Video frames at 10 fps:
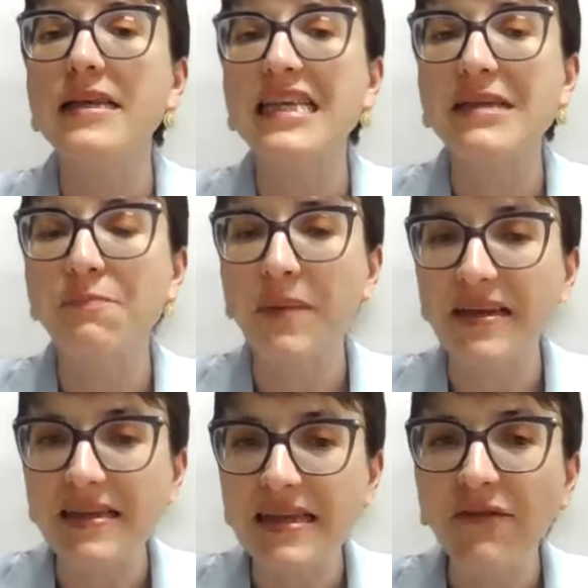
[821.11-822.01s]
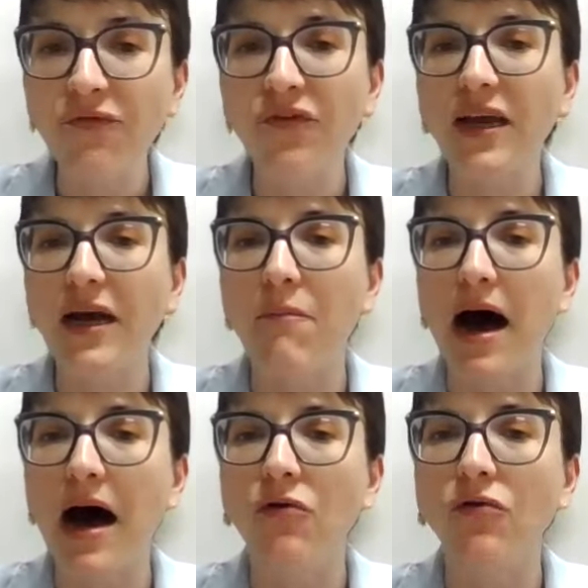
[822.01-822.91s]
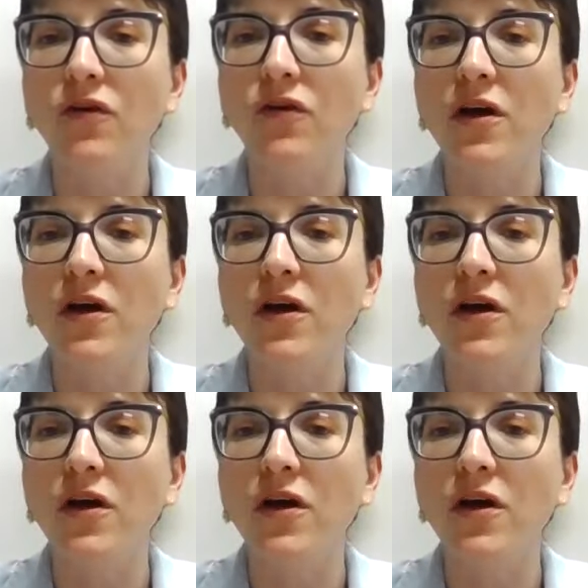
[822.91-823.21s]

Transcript: specific about